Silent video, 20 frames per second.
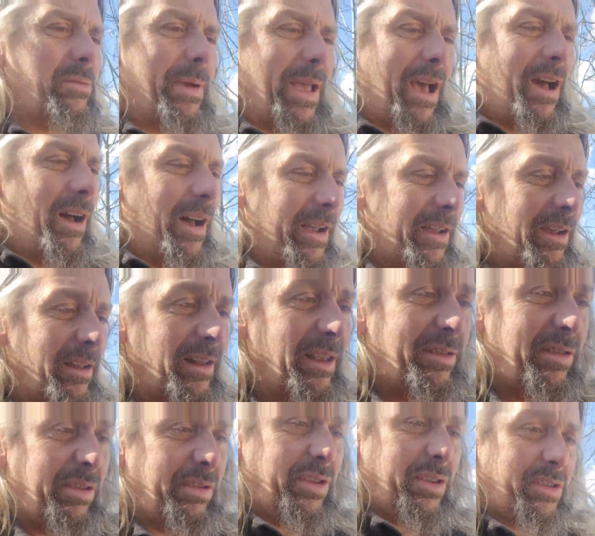bit high, unless
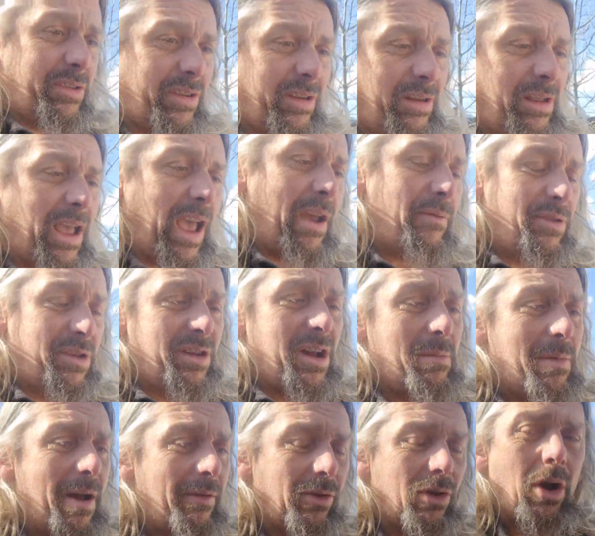it's just every time
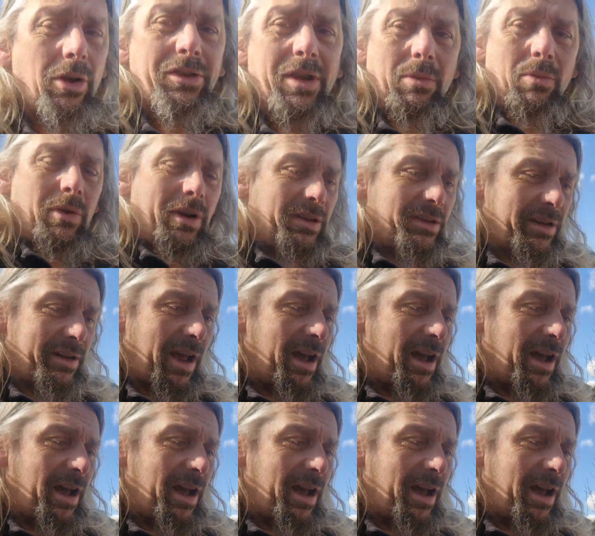I've got in one it's at a